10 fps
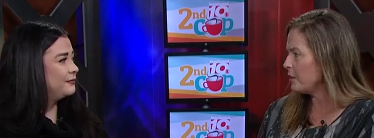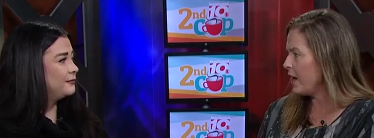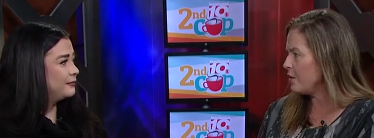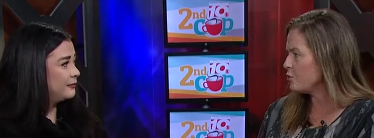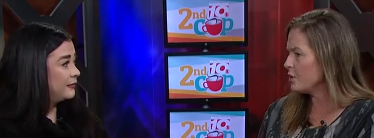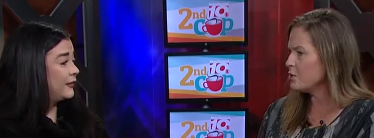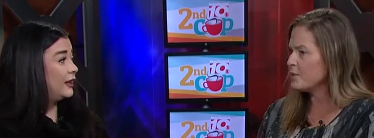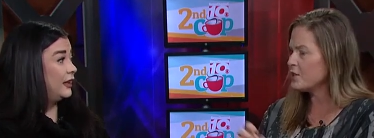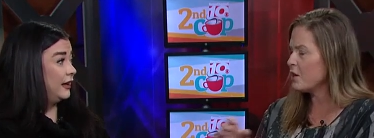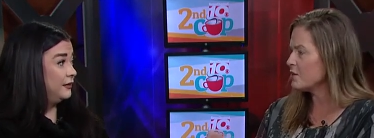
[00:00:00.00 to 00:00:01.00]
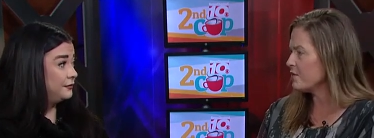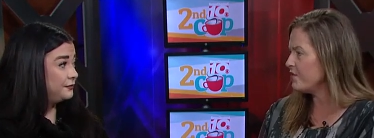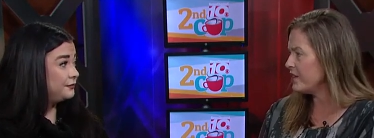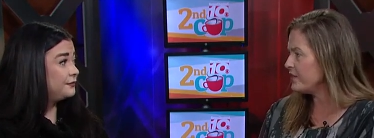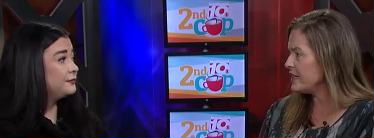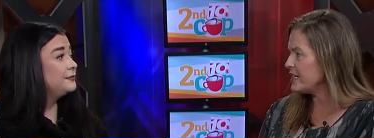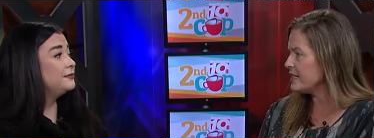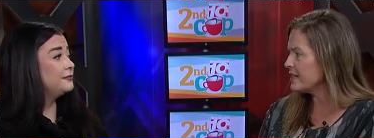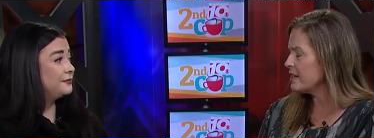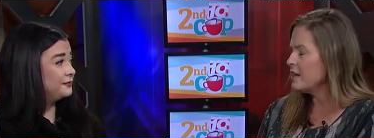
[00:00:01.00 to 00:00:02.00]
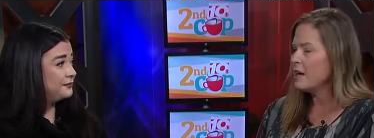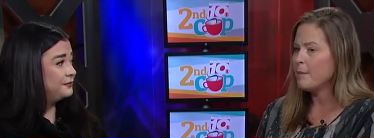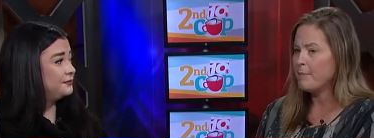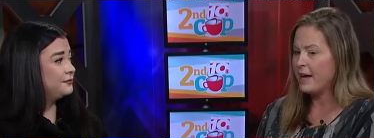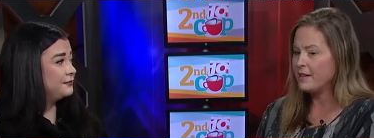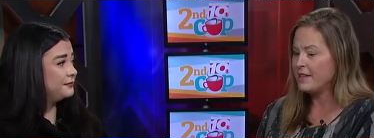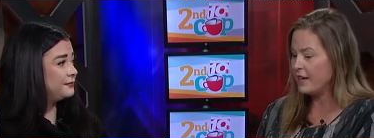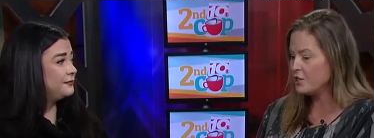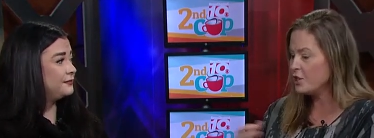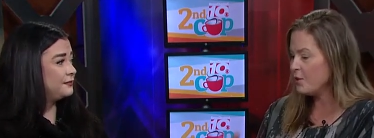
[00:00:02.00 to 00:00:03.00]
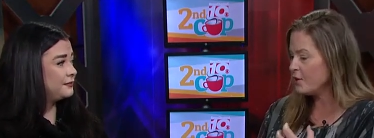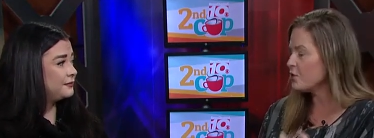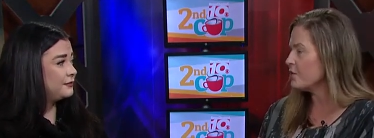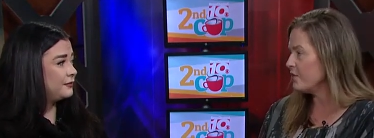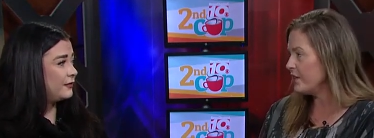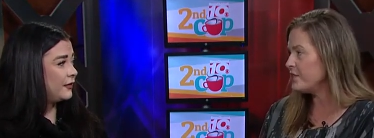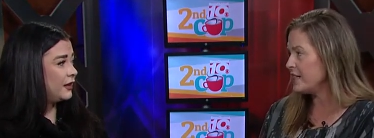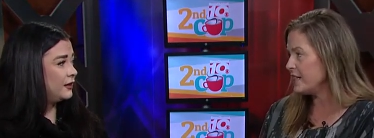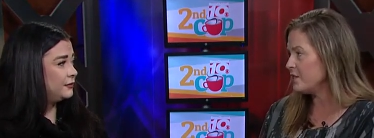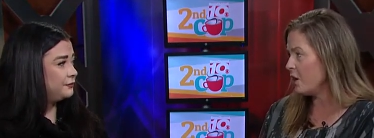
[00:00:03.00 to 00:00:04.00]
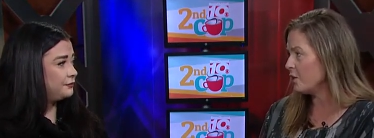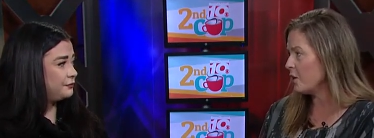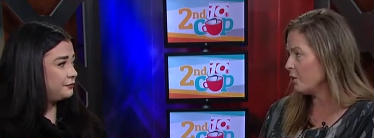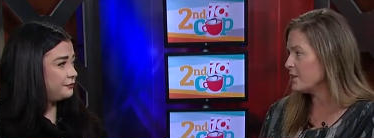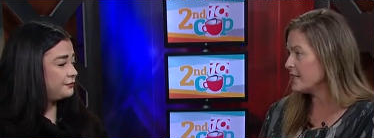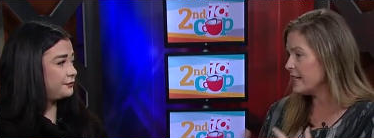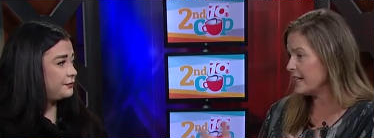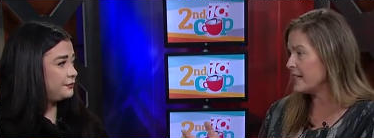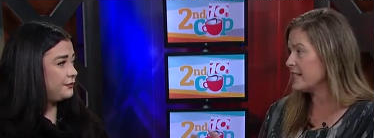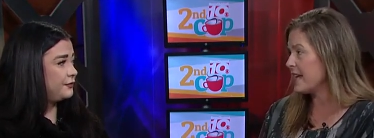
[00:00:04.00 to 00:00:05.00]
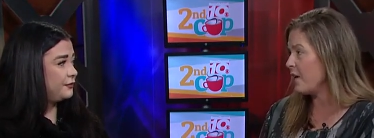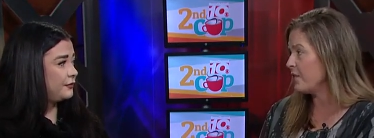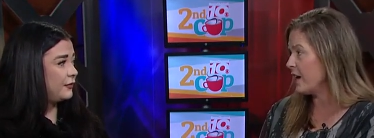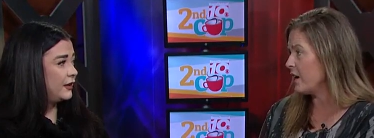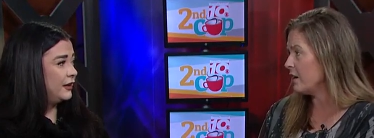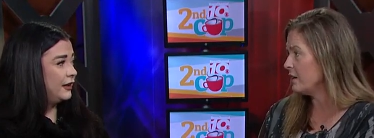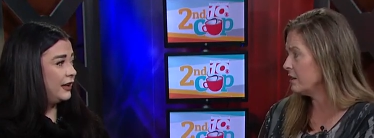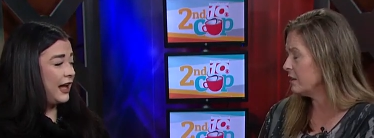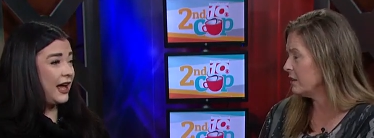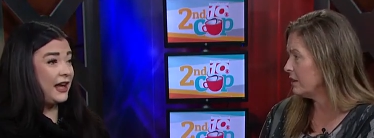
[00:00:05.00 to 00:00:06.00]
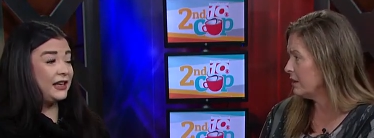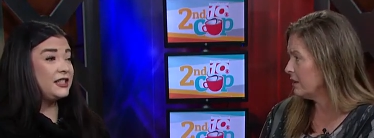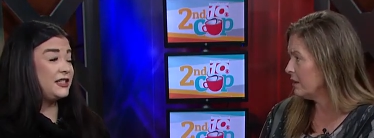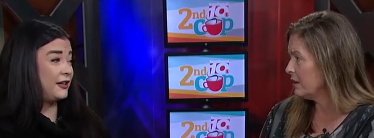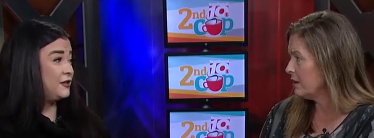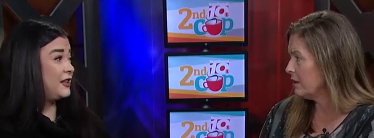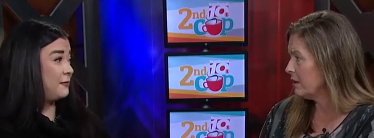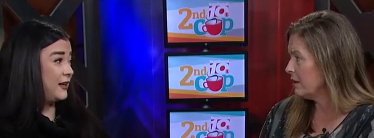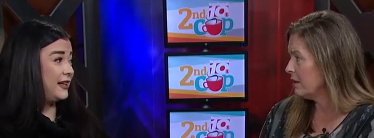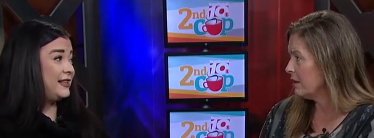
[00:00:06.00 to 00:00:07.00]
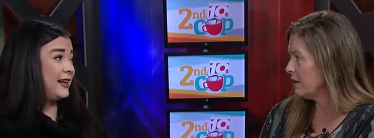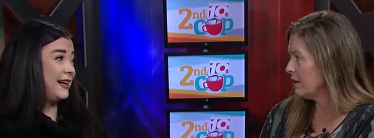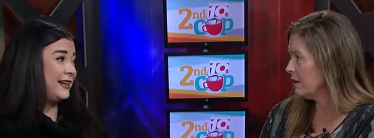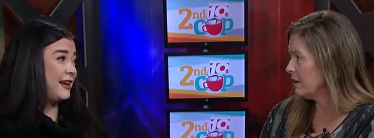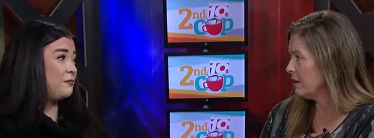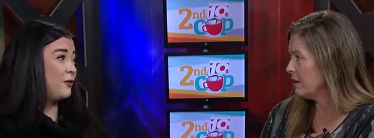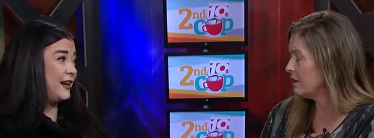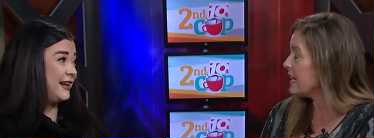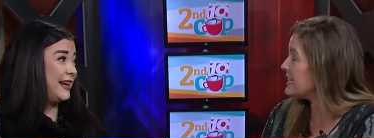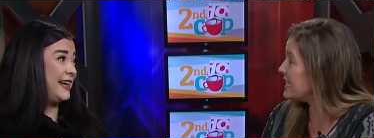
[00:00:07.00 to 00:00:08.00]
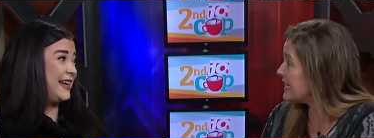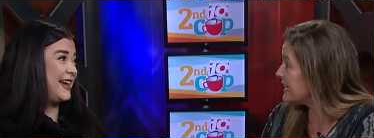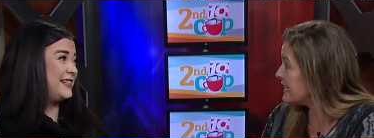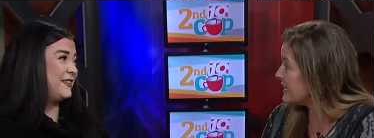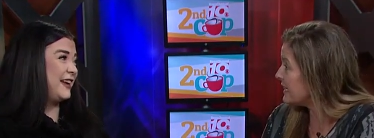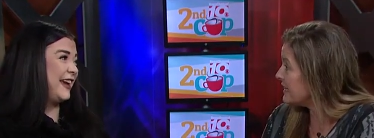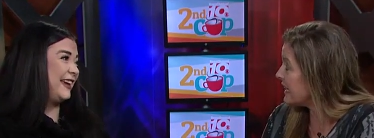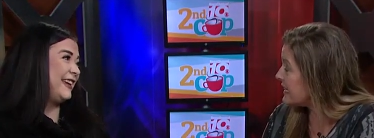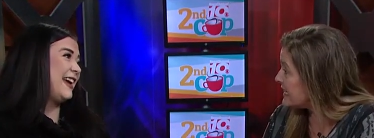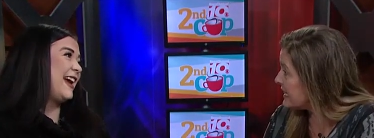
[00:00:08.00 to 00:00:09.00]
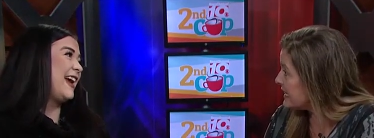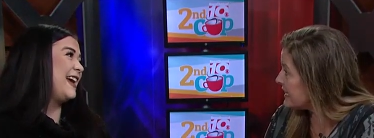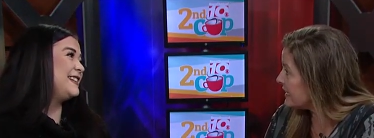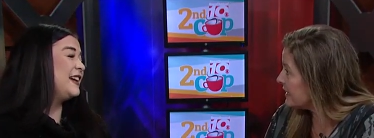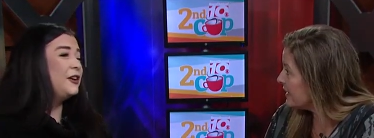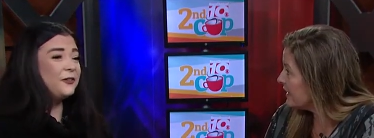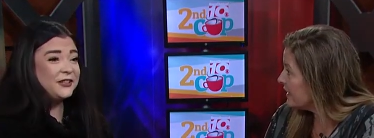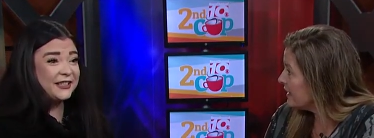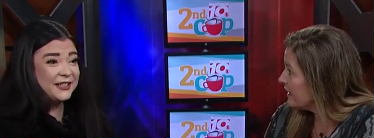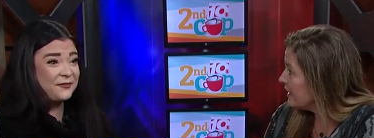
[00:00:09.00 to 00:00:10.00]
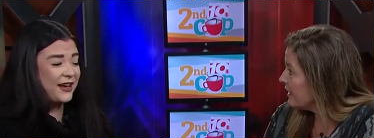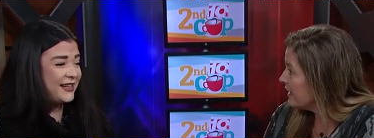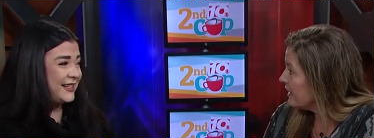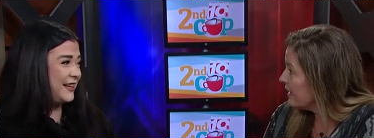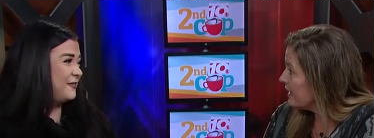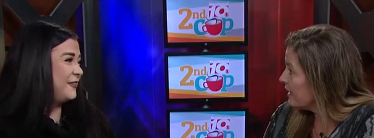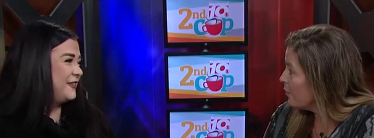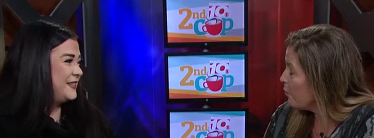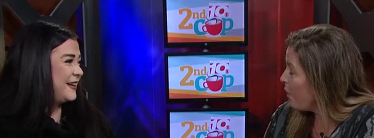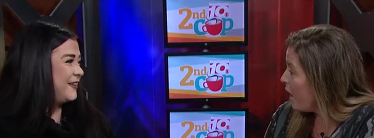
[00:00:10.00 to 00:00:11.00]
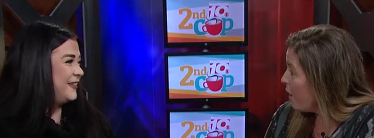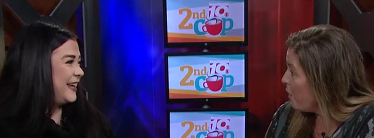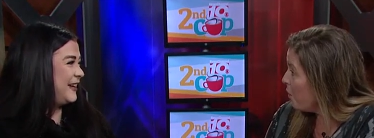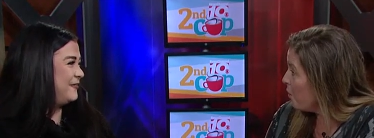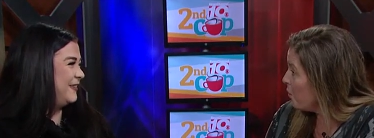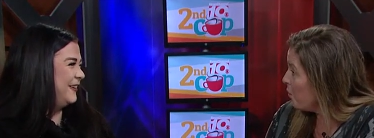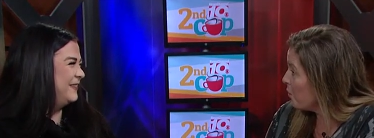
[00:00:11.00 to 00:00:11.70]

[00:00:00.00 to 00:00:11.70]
Speaker 1: of hundreds, we saw yeah. some 50s, mm -hmm. but that $250 golden ticket is out there.
Speaker 2: At, so somebody did end up winning they it did. yesterday. They yes, did. which is amazing. We were so Whoa. thankful.